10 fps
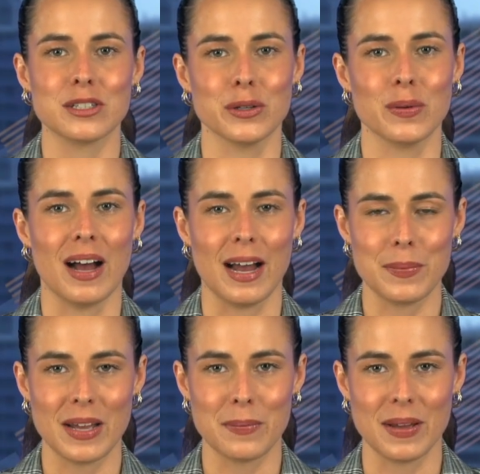to
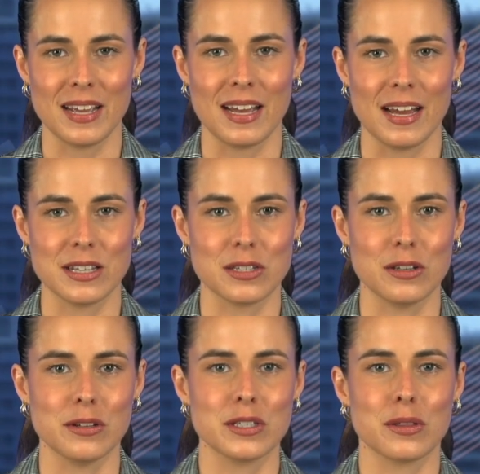IPPS
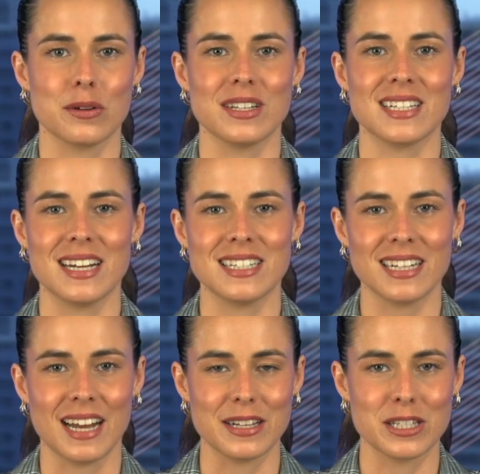use through the
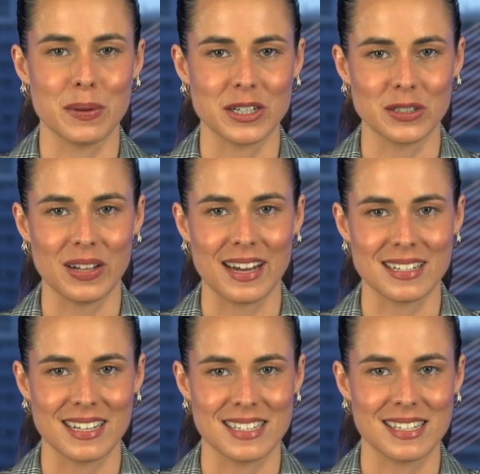TGA Special
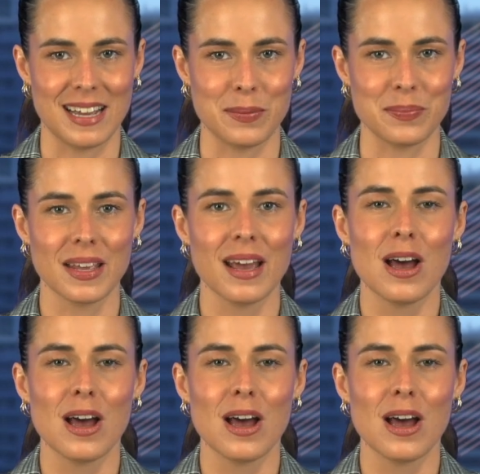Access Scheme.